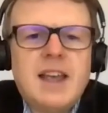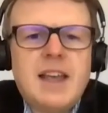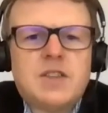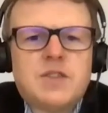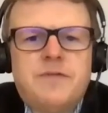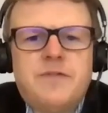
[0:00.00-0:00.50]

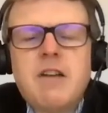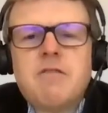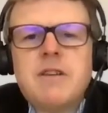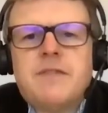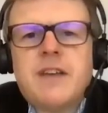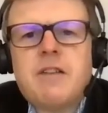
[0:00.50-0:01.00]
It's
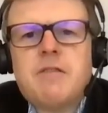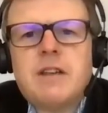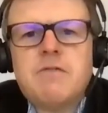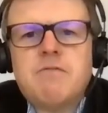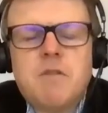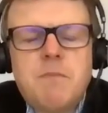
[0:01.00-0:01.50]
very,
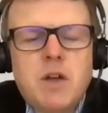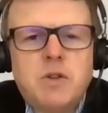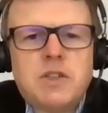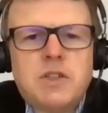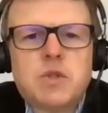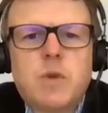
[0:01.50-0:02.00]
very
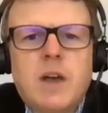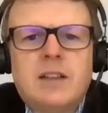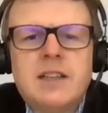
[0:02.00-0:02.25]
remote as well.